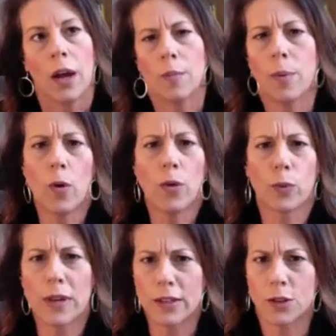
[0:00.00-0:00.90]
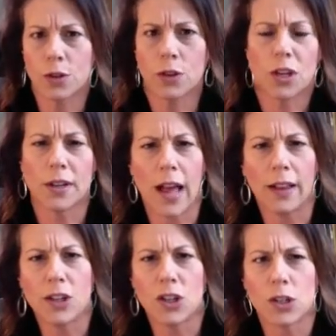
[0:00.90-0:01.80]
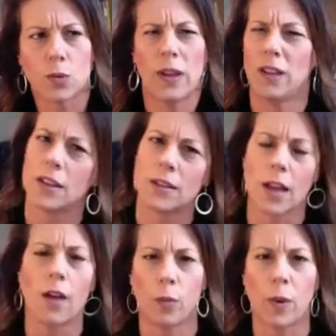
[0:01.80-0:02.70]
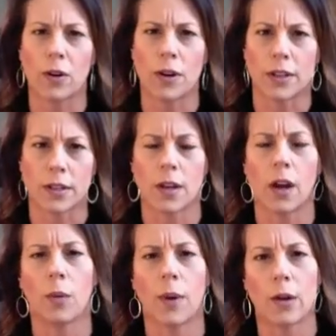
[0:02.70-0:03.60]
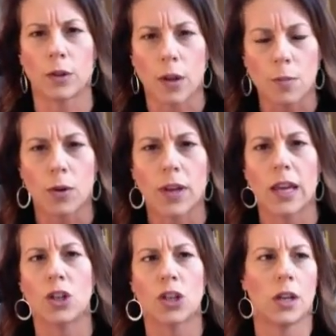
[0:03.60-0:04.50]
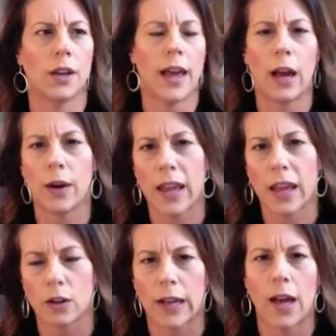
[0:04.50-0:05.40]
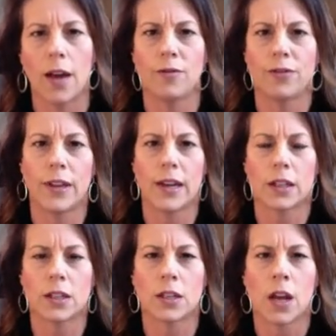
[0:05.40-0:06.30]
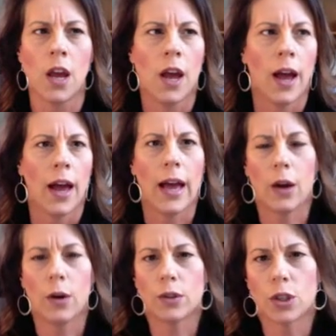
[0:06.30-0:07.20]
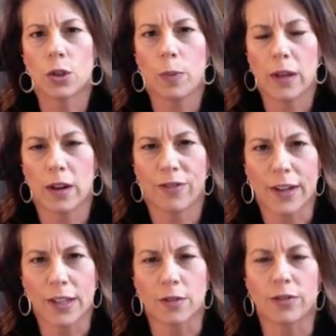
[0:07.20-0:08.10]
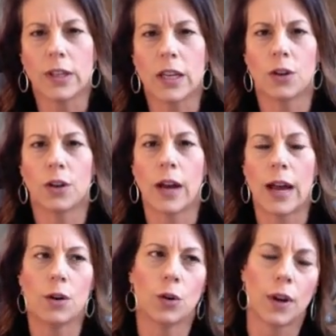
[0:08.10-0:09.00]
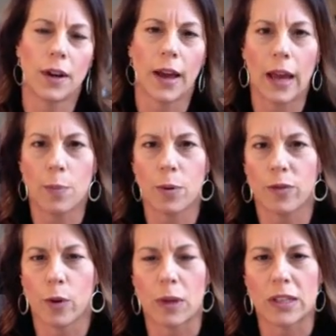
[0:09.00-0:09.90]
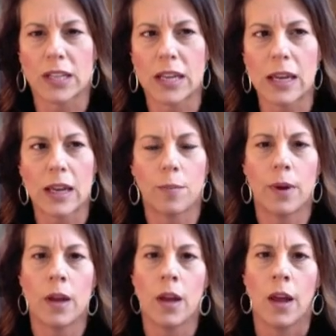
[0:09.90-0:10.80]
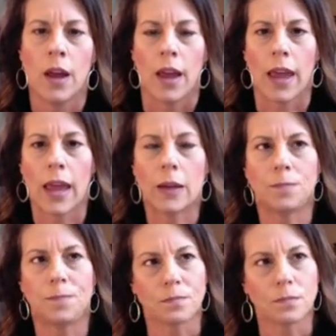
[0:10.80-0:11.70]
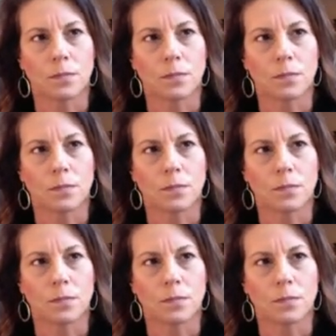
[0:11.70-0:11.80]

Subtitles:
both research and knowledge, as well as self-awareness around communication, how to handle conflict, how to be an effective leader, how to create a high-performing team. And